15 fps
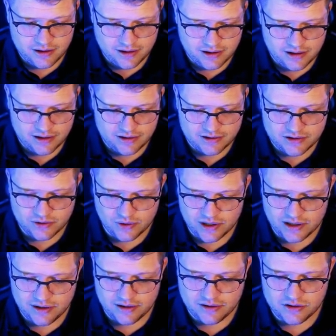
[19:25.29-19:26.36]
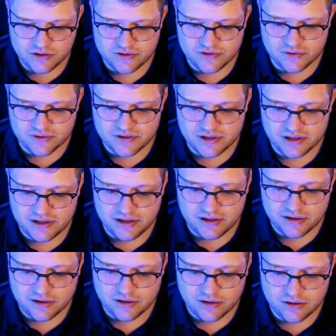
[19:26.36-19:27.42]
And so I just use here
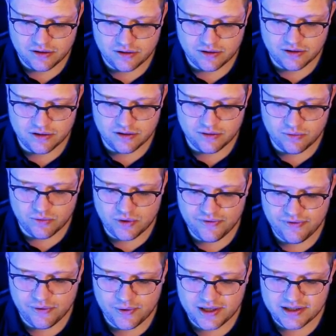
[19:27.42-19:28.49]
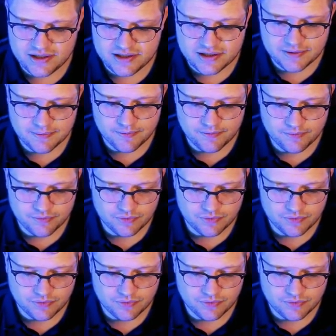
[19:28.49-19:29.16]
the reference,